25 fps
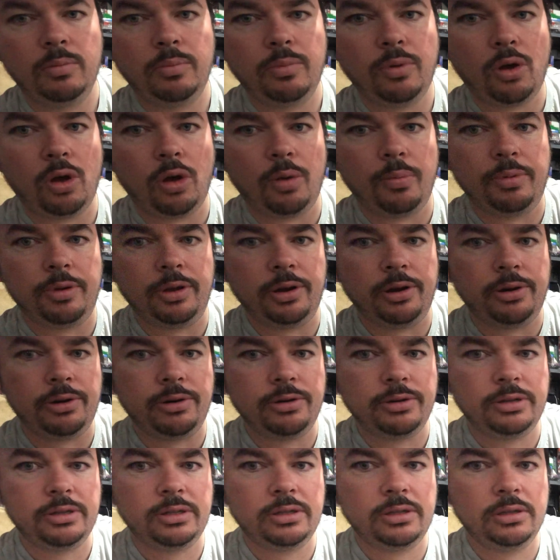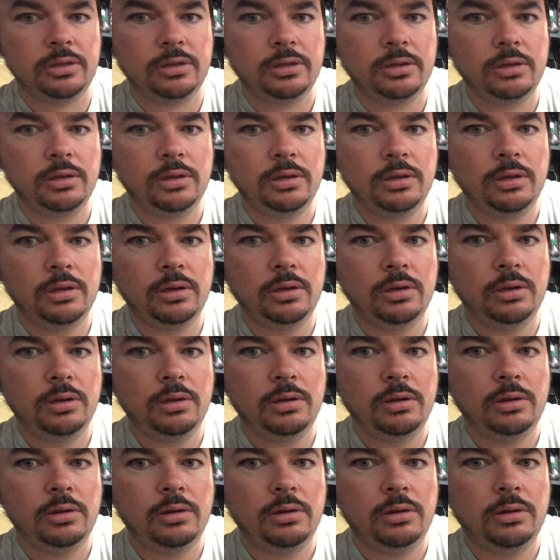Paul Pierce.
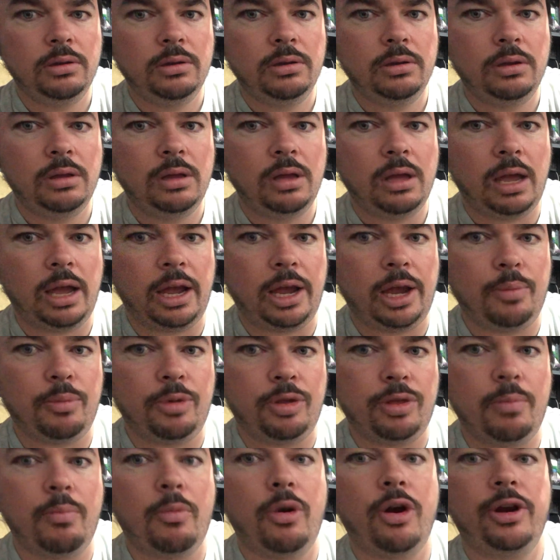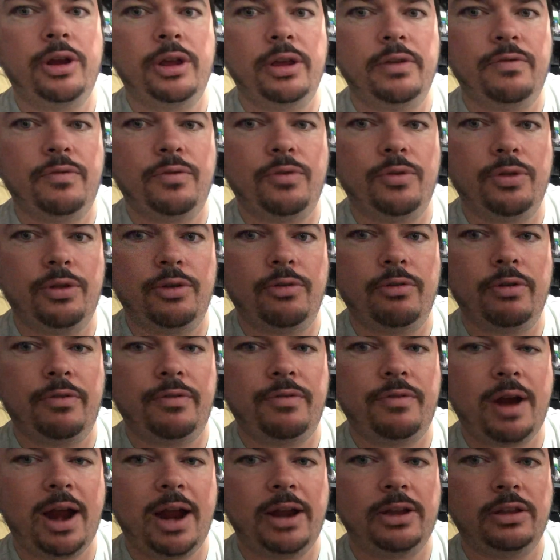I am in the market for the
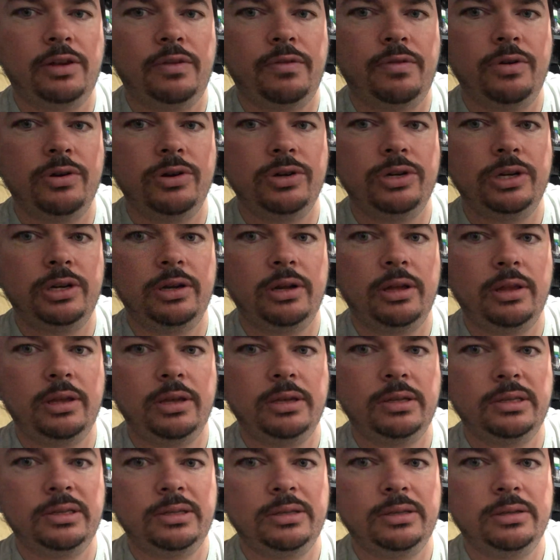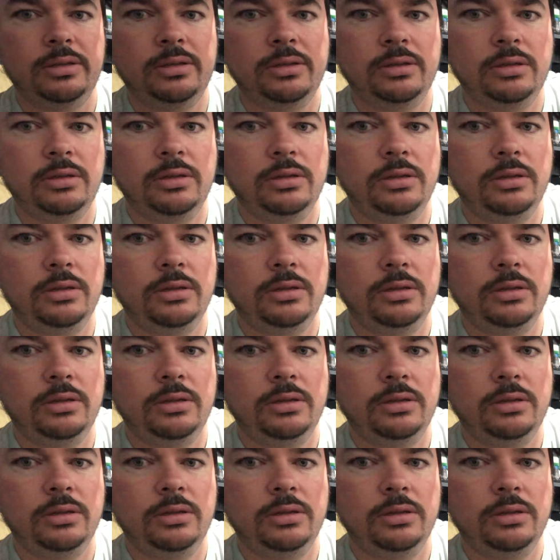refractor version of this.